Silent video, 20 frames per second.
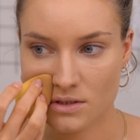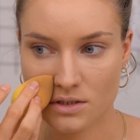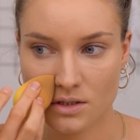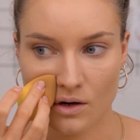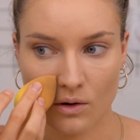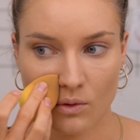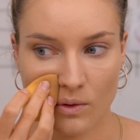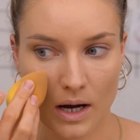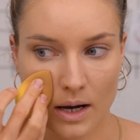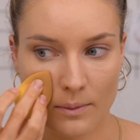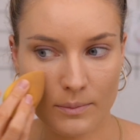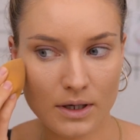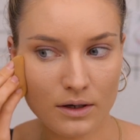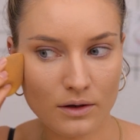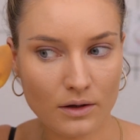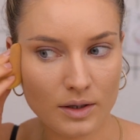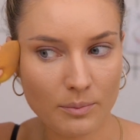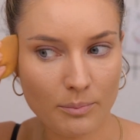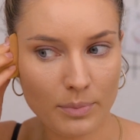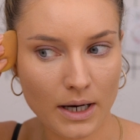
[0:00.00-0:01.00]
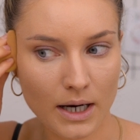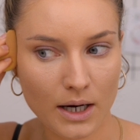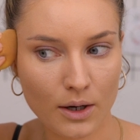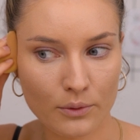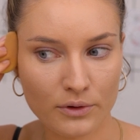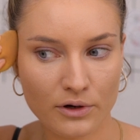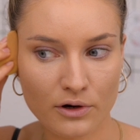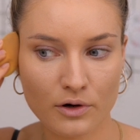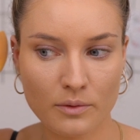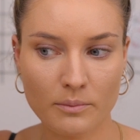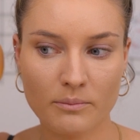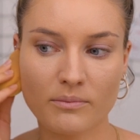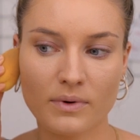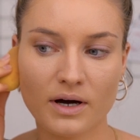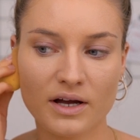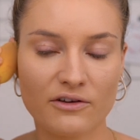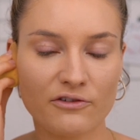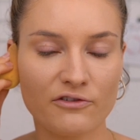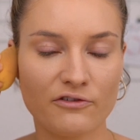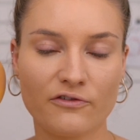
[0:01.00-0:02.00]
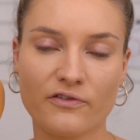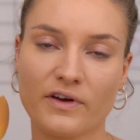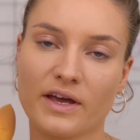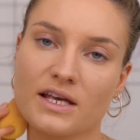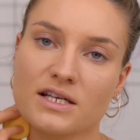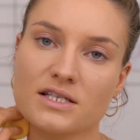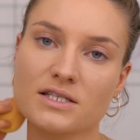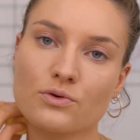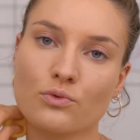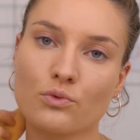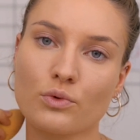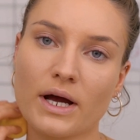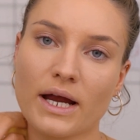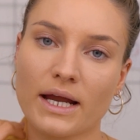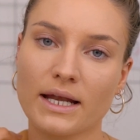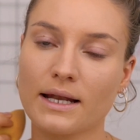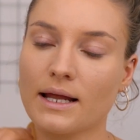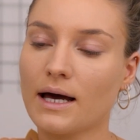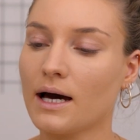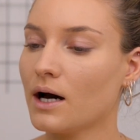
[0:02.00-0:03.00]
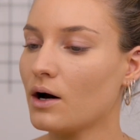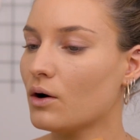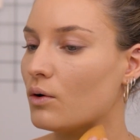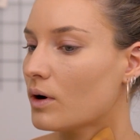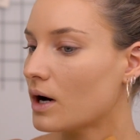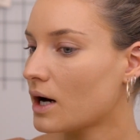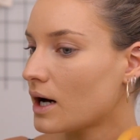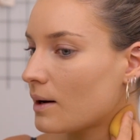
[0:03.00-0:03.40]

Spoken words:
So I'm not gonna powder my face right now.